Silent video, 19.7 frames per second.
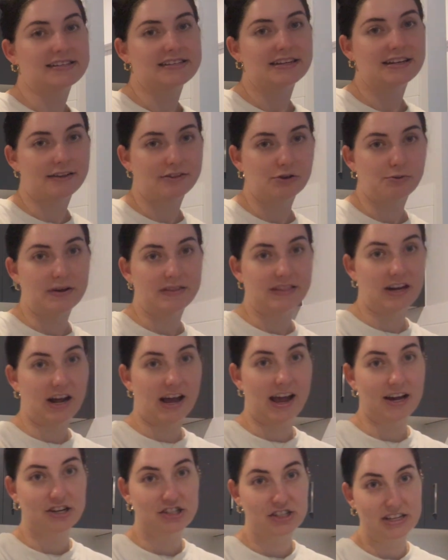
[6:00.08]
another one that I
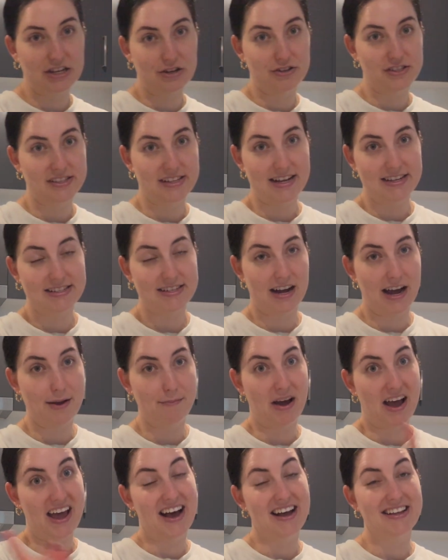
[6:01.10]
actually used last time
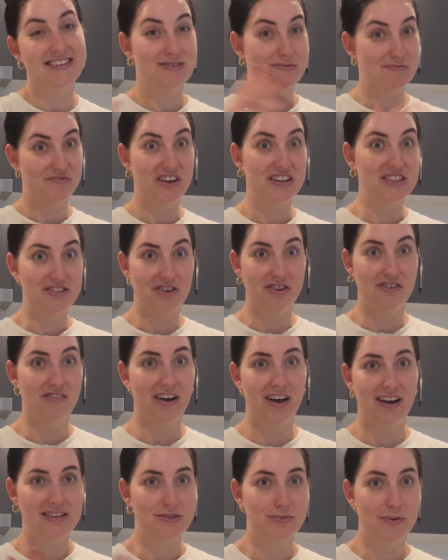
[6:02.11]
I had some friends over
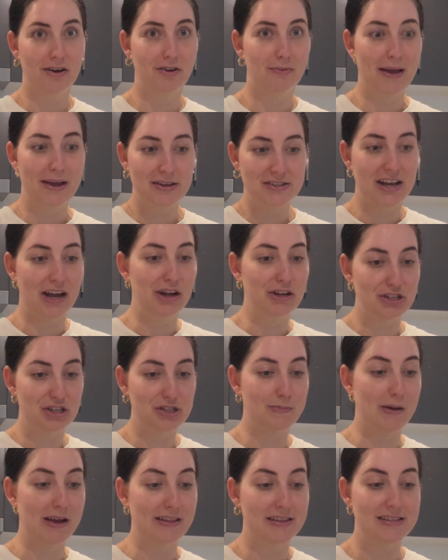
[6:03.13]
as well, because I could just
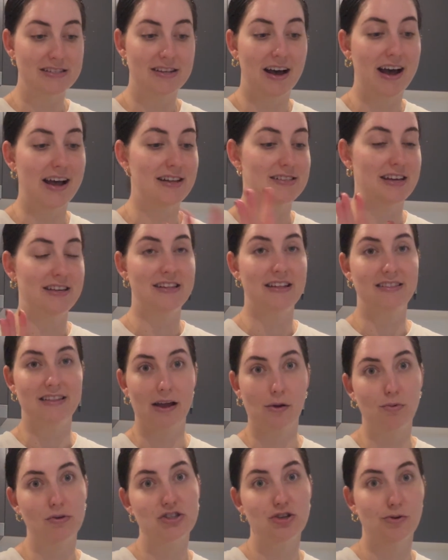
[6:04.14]
make the sides and then they
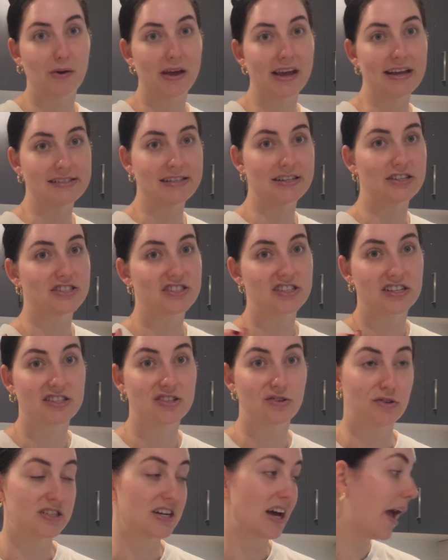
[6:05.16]
were super easy just to
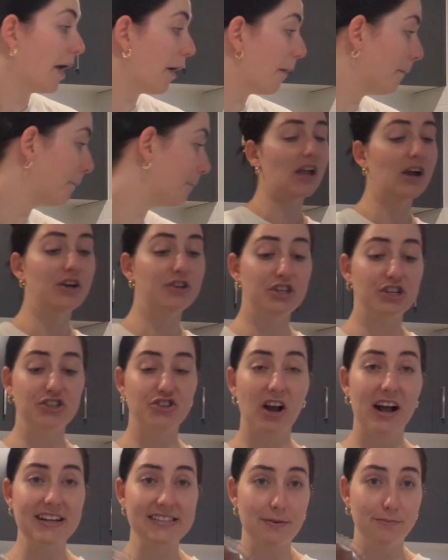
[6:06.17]
saute. To
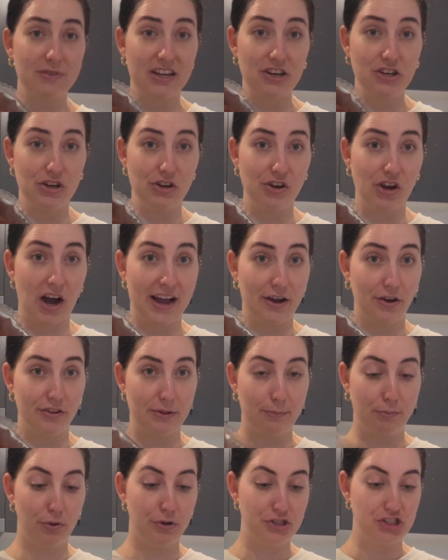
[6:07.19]
try something new, I got the
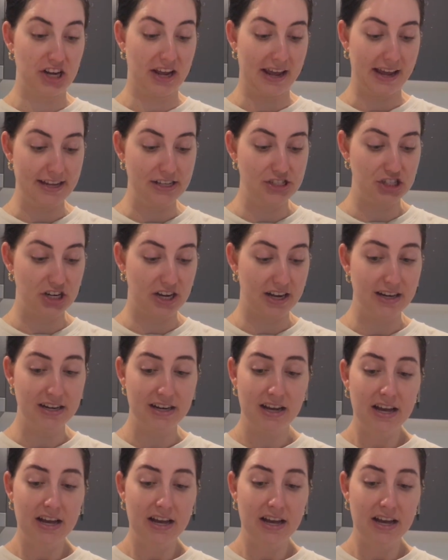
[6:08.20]
Portuguese chicken.